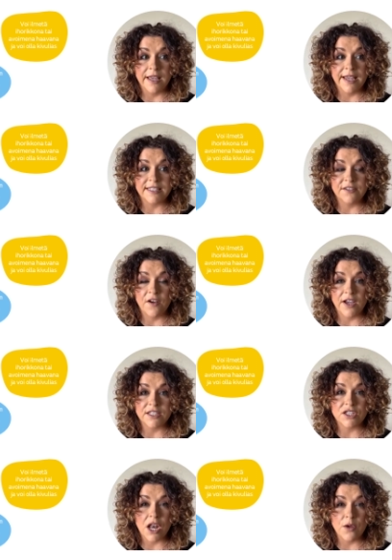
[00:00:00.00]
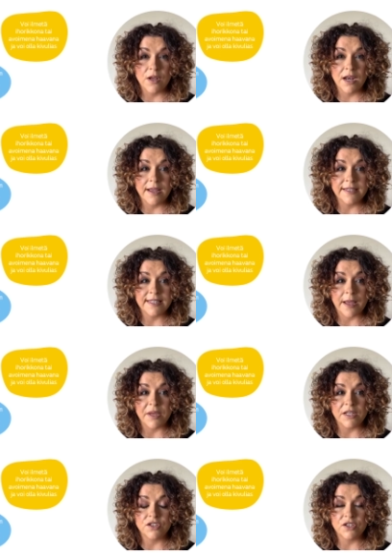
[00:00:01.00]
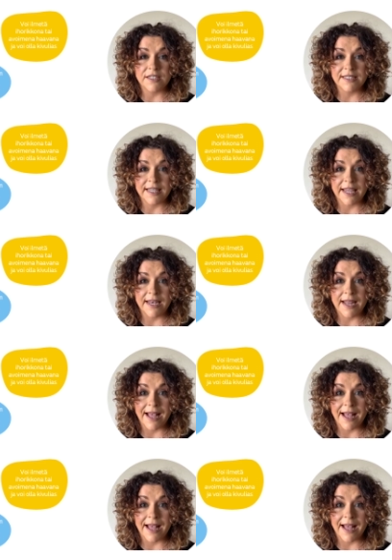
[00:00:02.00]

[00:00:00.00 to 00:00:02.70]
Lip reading: is defined as localised damage to the skin